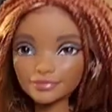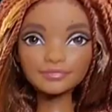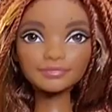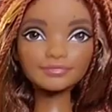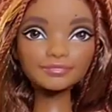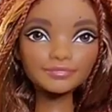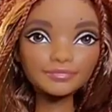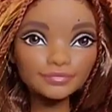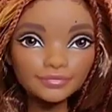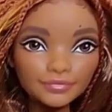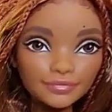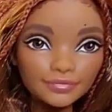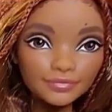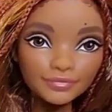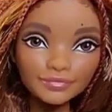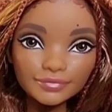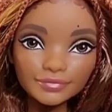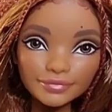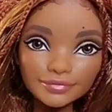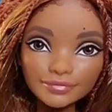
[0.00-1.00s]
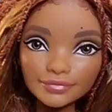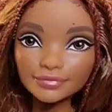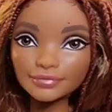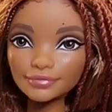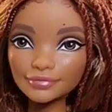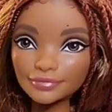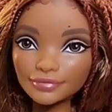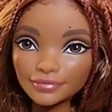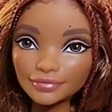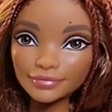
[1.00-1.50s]
leave it be.
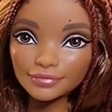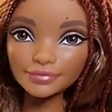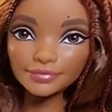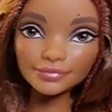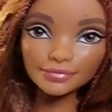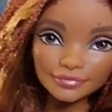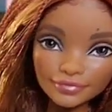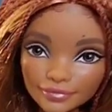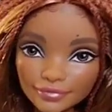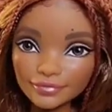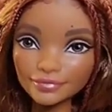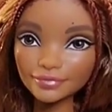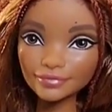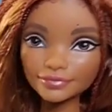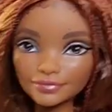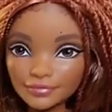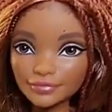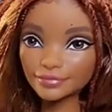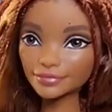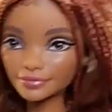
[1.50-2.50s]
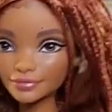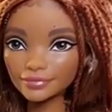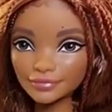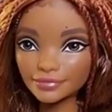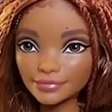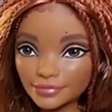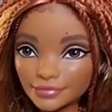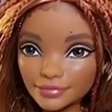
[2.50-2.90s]
Her top